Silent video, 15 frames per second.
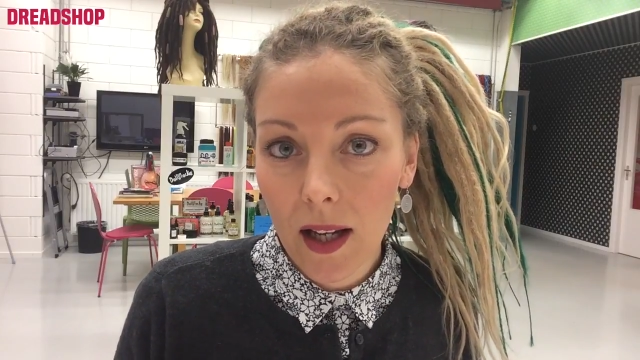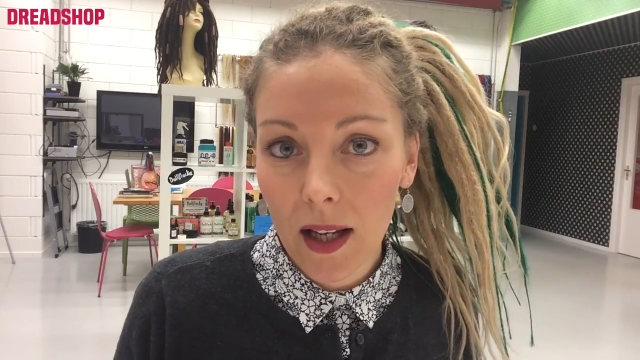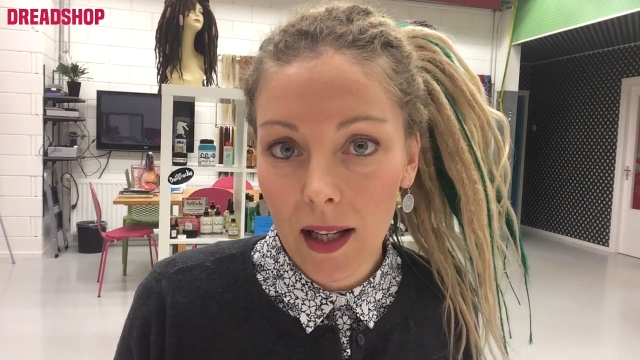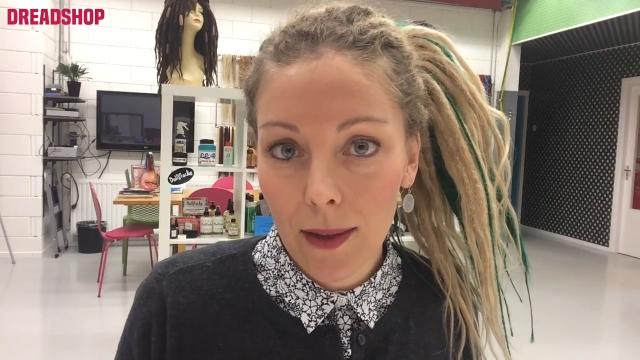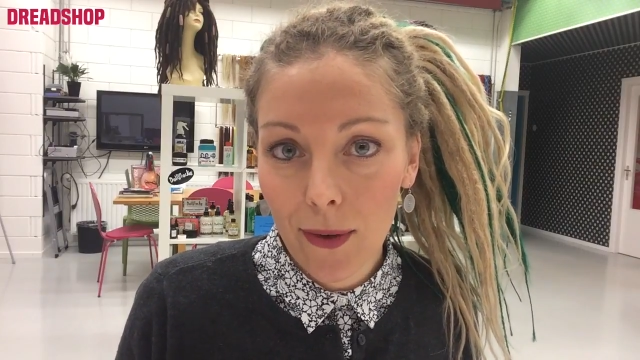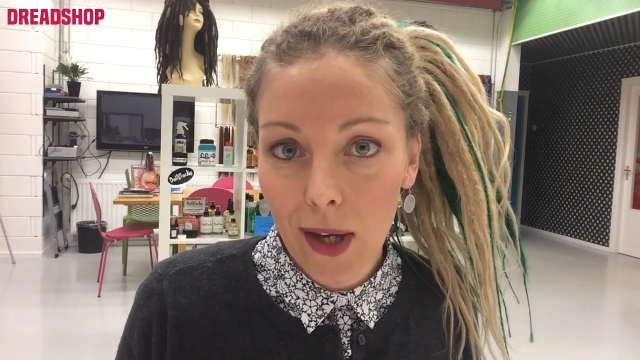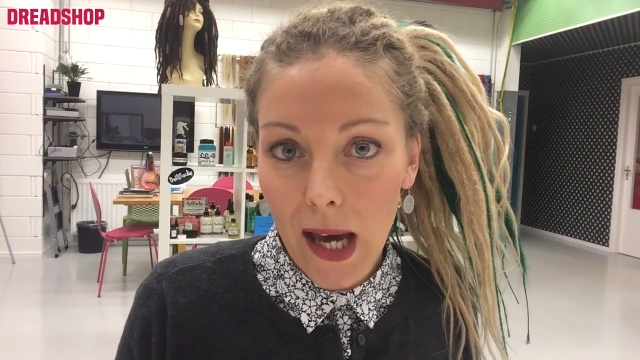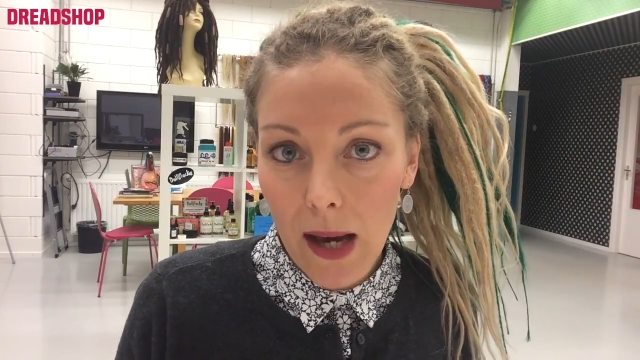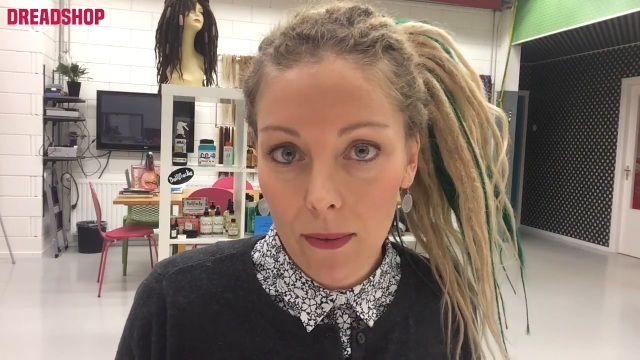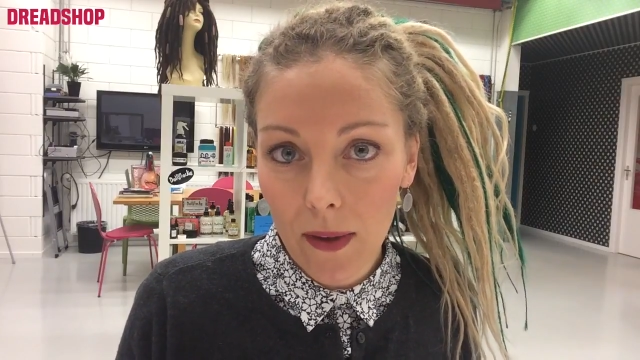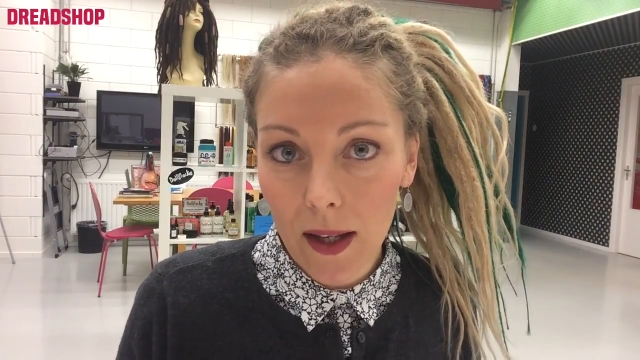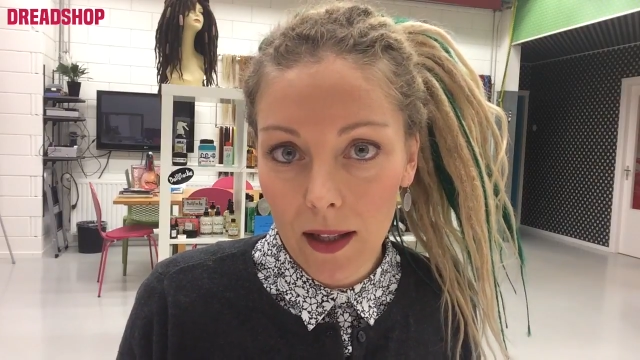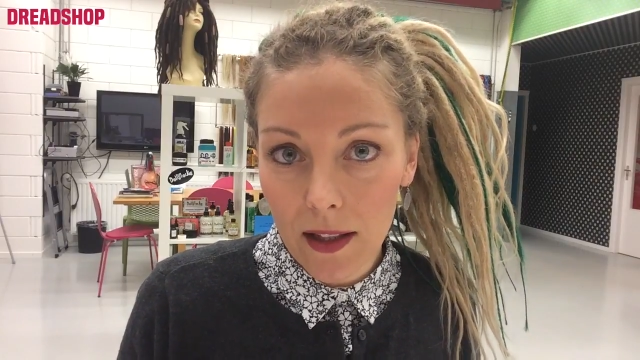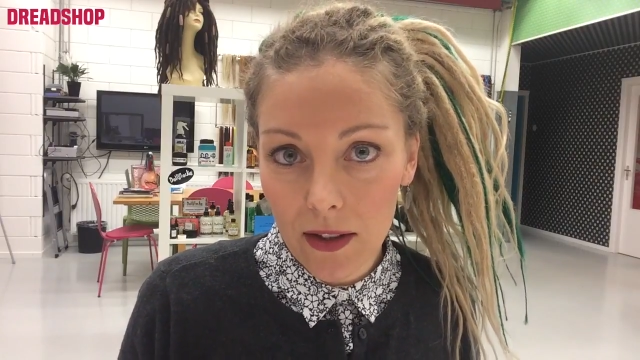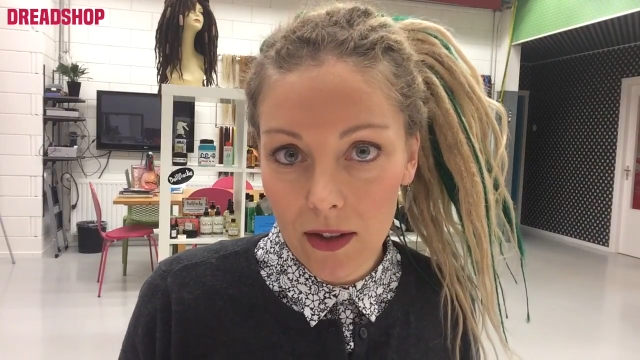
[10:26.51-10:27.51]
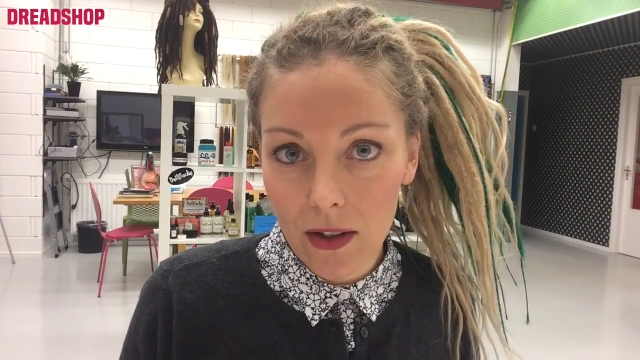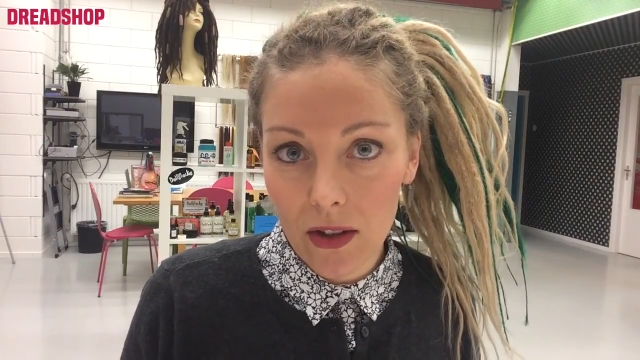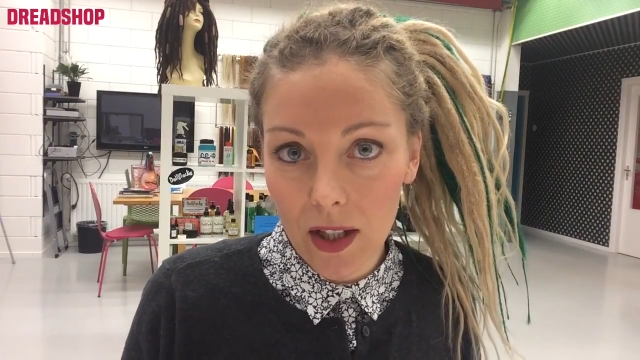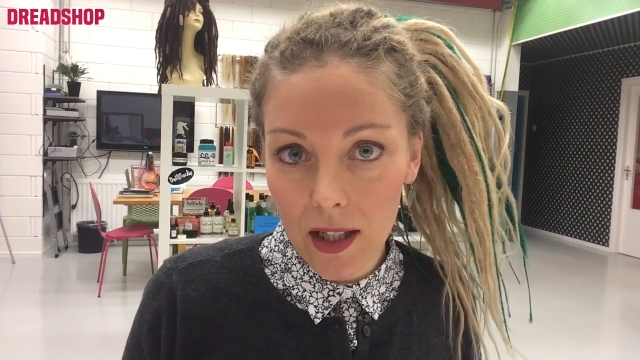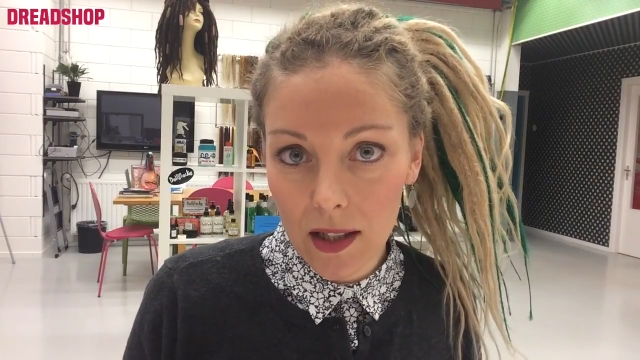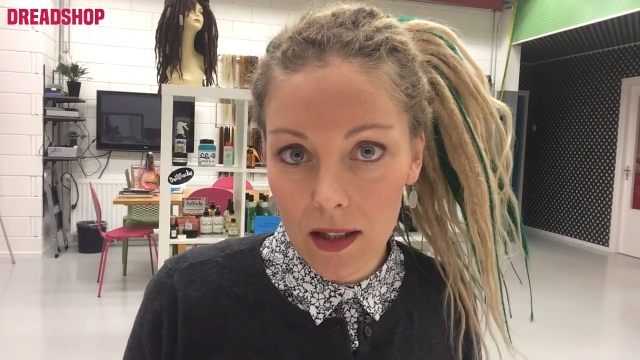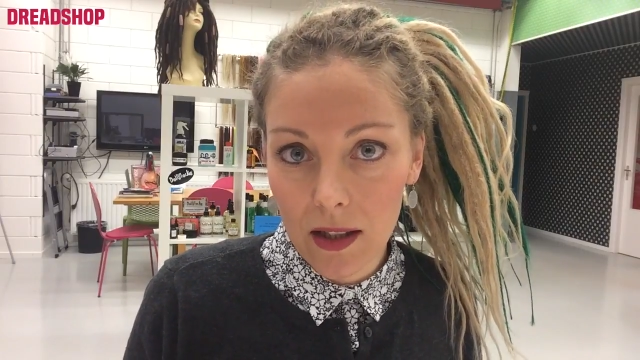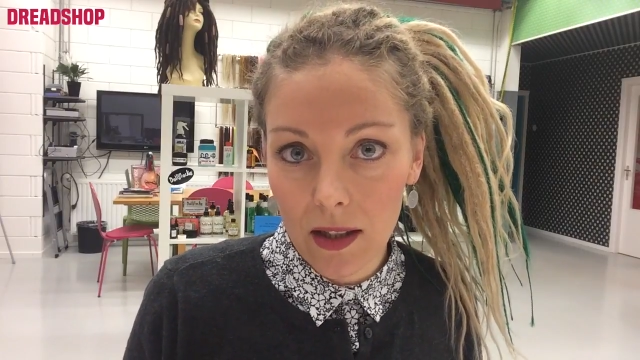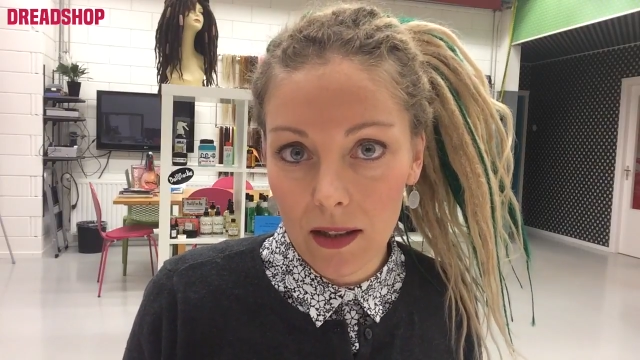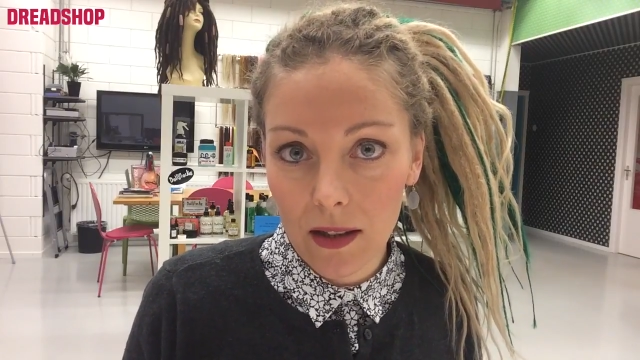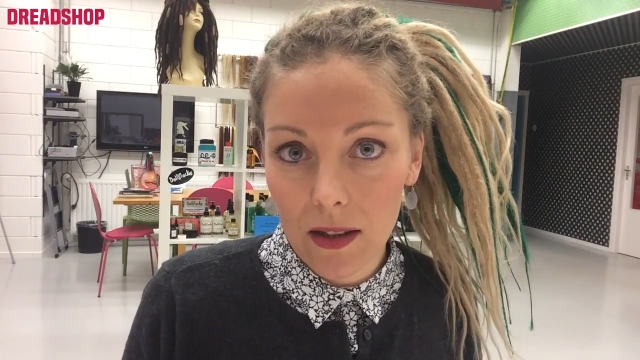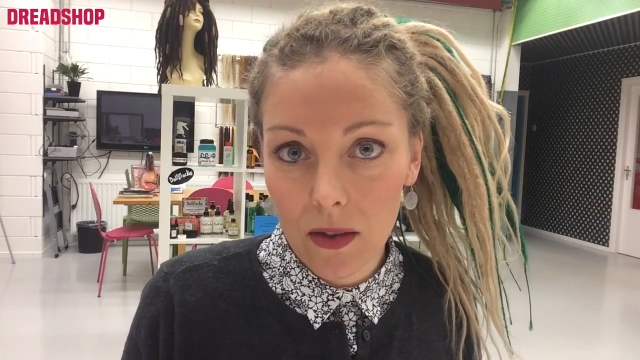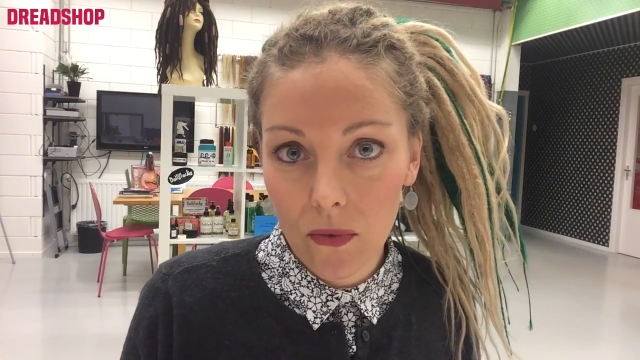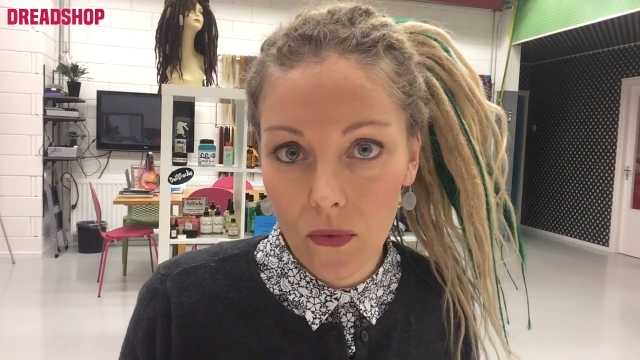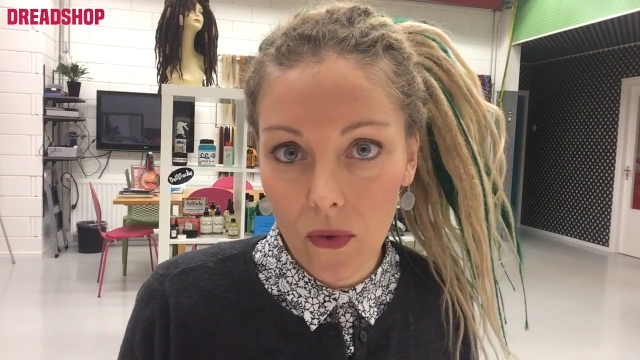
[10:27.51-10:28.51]
If you have any
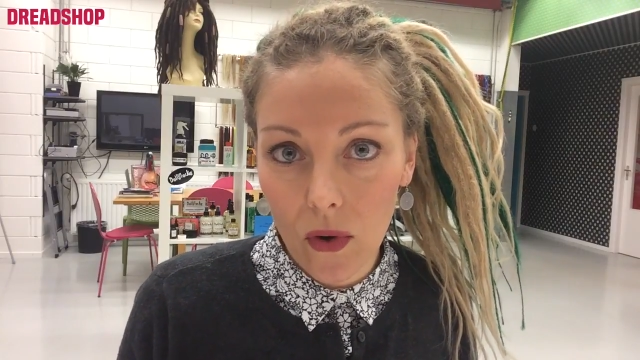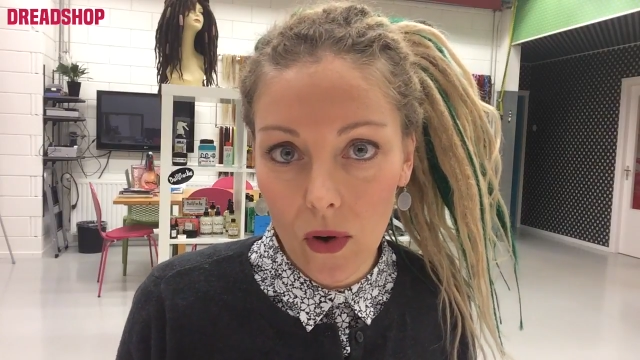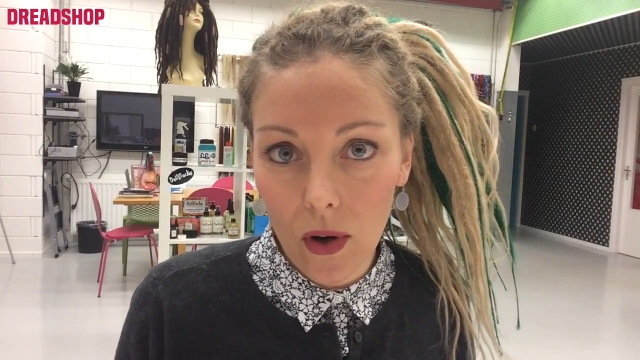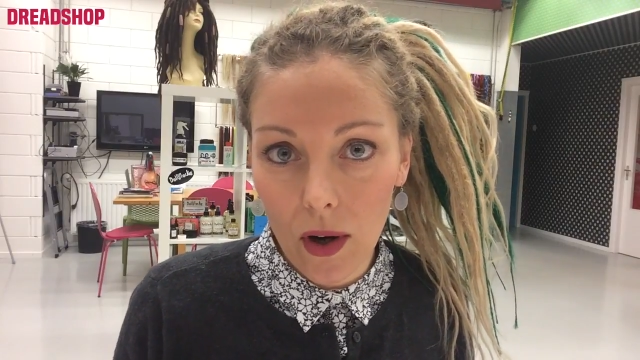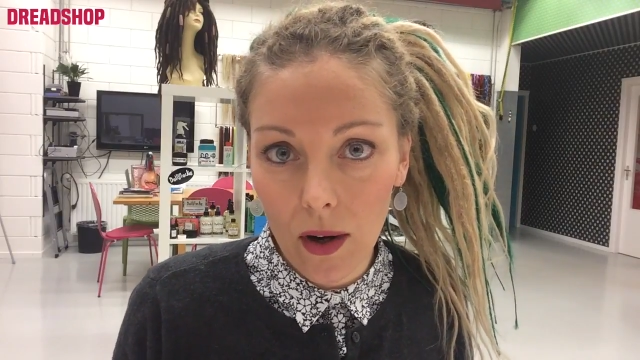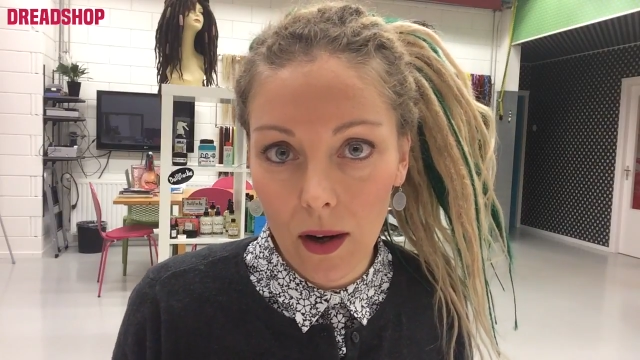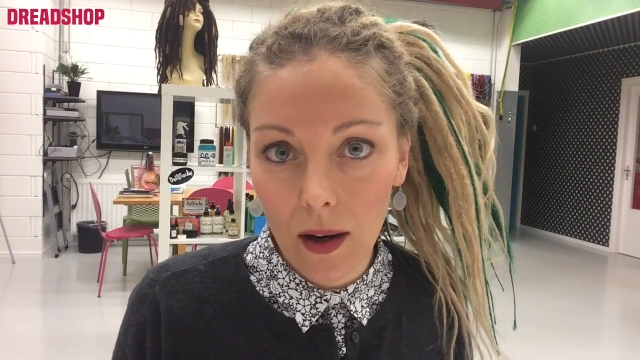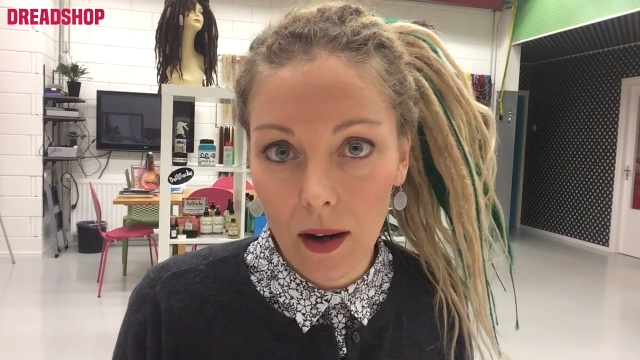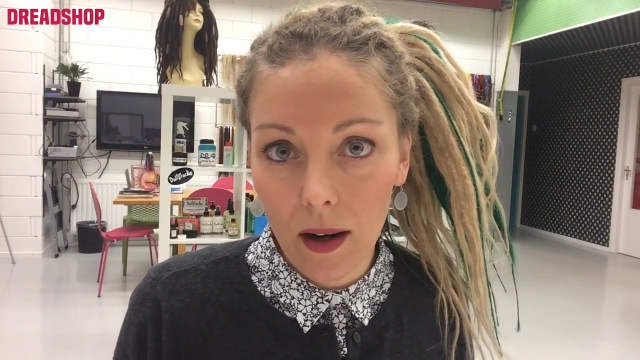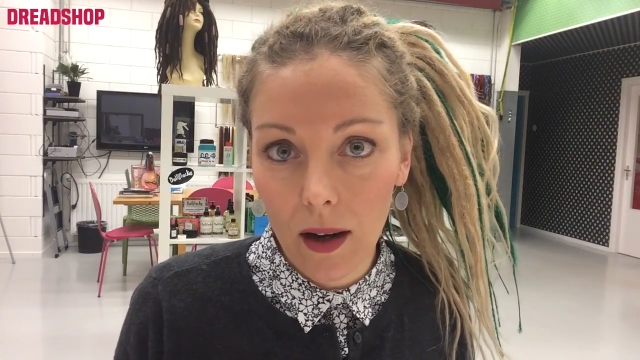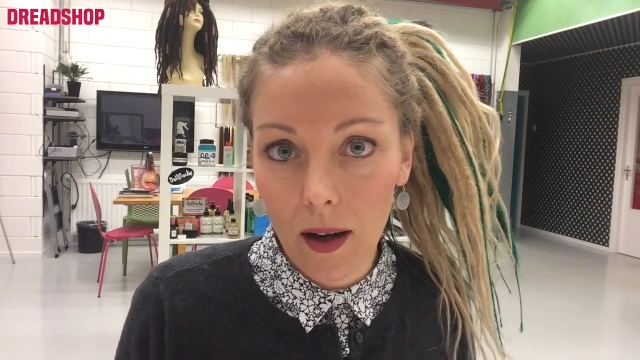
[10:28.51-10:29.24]
suggestions for